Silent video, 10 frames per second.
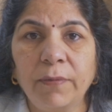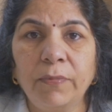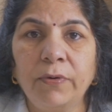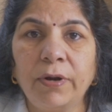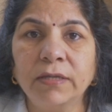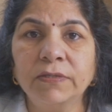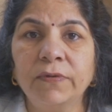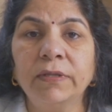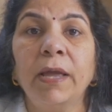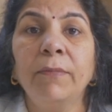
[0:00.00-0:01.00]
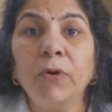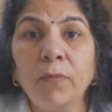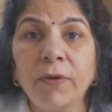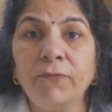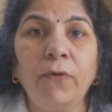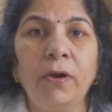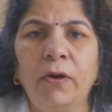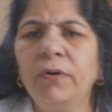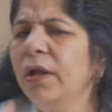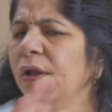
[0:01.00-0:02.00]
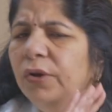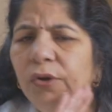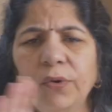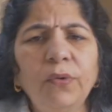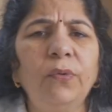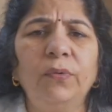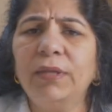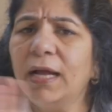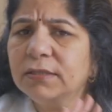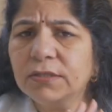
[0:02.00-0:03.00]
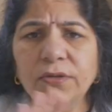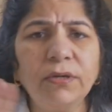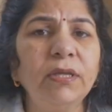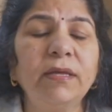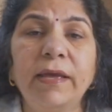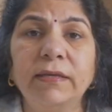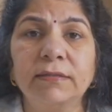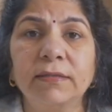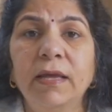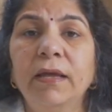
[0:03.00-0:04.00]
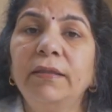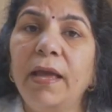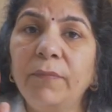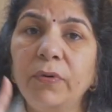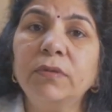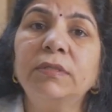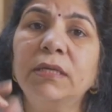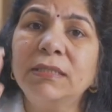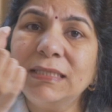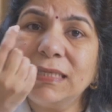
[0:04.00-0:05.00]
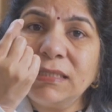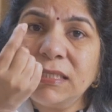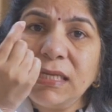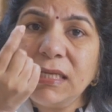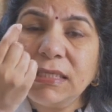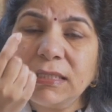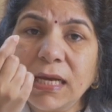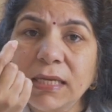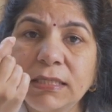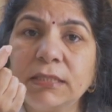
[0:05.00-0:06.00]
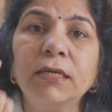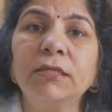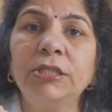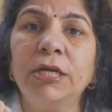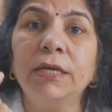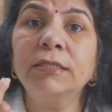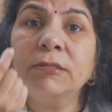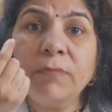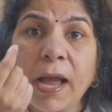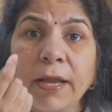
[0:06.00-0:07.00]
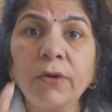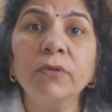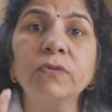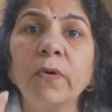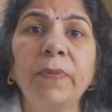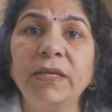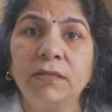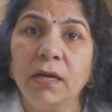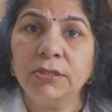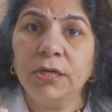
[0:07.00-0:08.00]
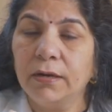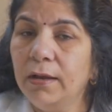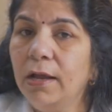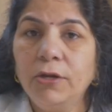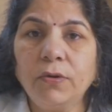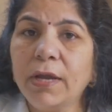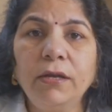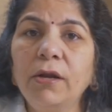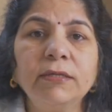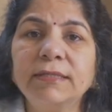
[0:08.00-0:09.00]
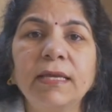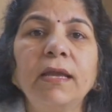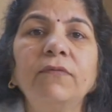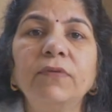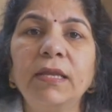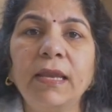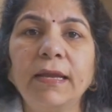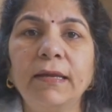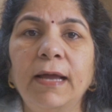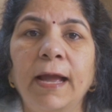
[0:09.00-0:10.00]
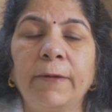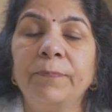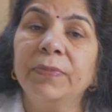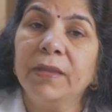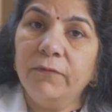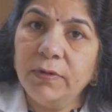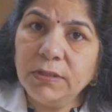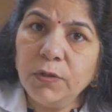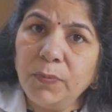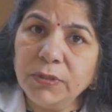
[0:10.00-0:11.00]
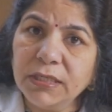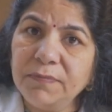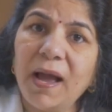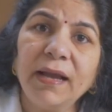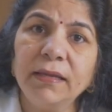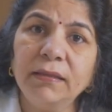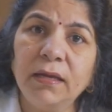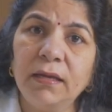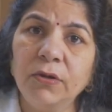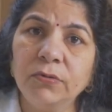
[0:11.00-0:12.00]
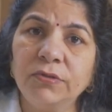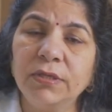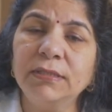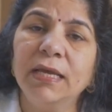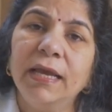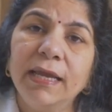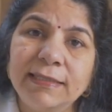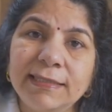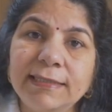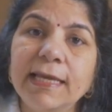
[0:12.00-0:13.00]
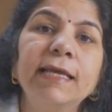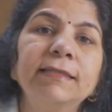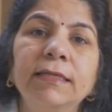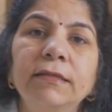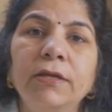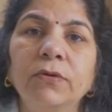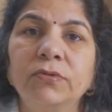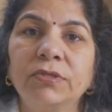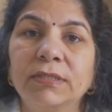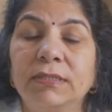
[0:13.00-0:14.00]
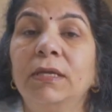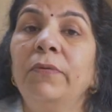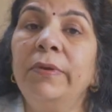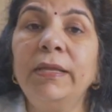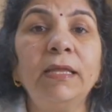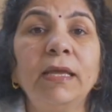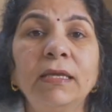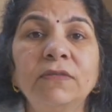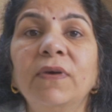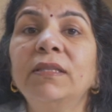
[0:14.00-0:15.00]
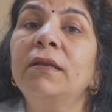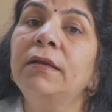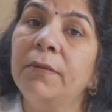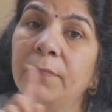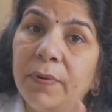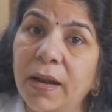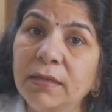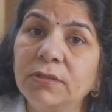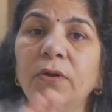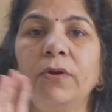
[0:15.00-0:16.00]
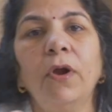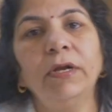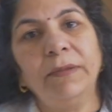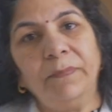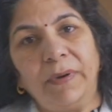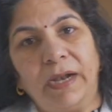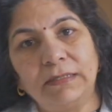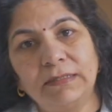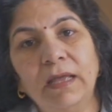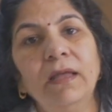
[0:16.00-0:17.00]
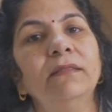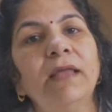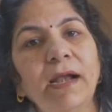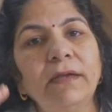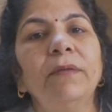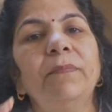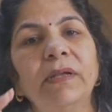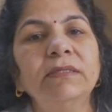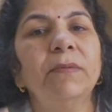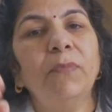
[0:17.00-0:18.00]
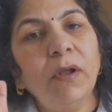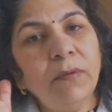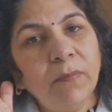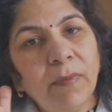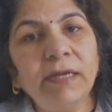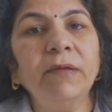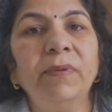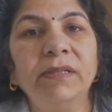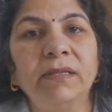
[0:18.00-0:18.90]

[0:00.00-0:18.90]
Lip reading: embryo transfer, the embryo may fall out. No, that's not the case. The embryos is a teeny tiny structure. It's microscopic structure. You cannot see it with the naked eye. Once you put it back in the uterus, it stays in the uterus. The only thing is whether it implants or not implants. That depends upon multiple